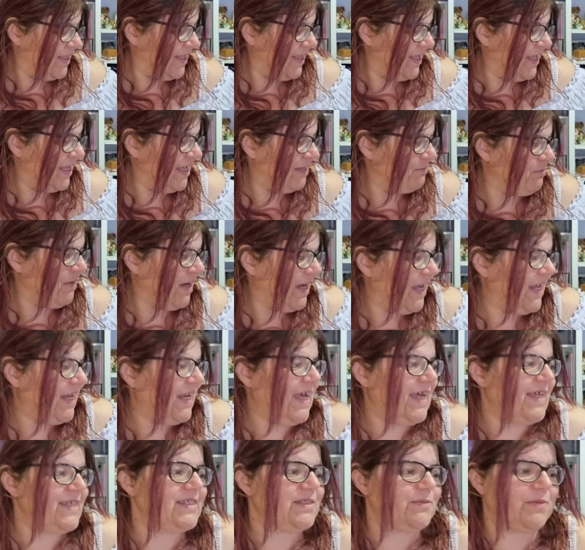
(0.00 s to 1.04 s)
And my
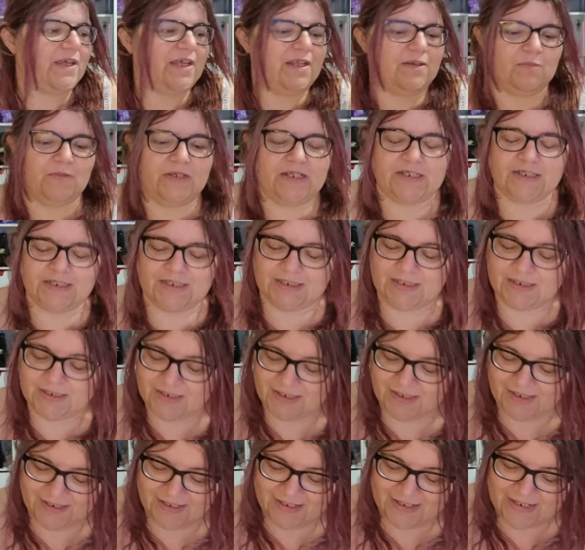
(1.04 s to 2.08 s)
last one, which
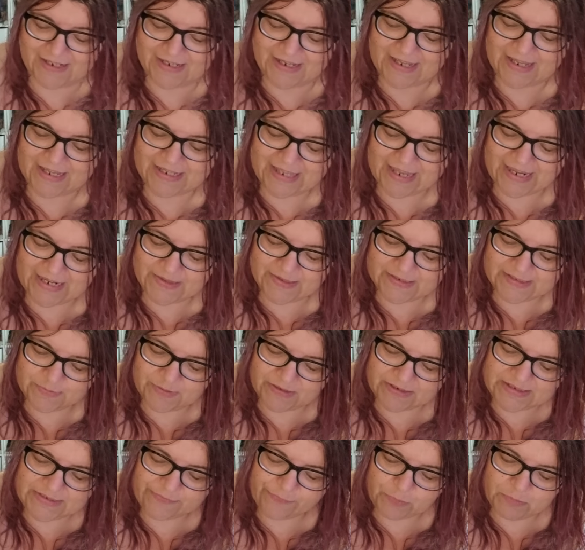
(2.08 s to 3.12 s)
again, this
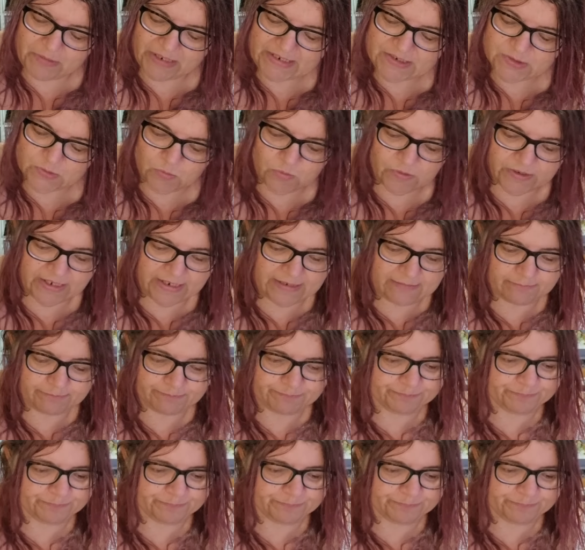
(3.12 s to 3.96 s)
one's for my daughter.